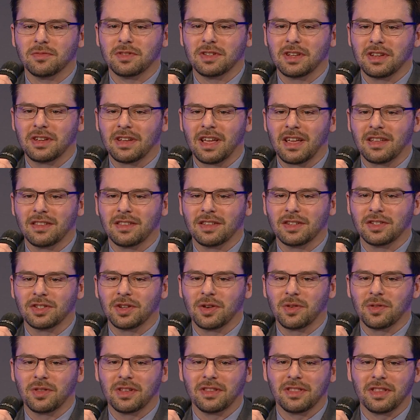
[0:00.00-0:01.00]
to
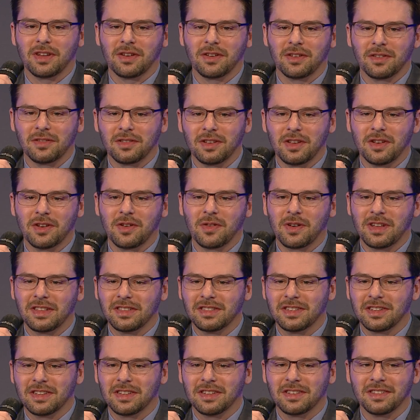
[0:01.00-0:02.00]
show that they're
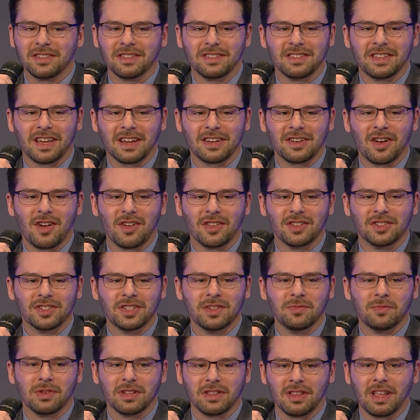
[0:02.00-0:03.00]
into
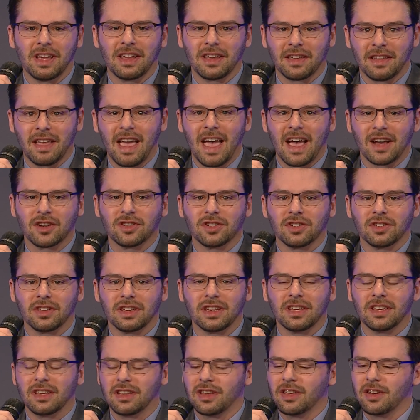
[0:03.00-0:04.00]
technology, but like
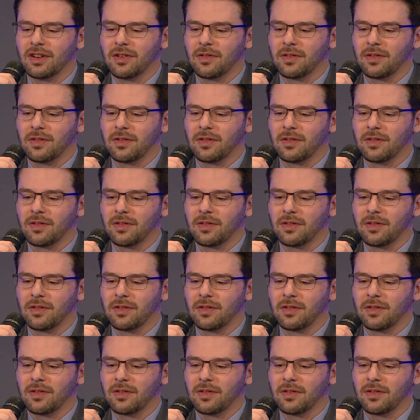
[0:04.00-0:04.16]
actually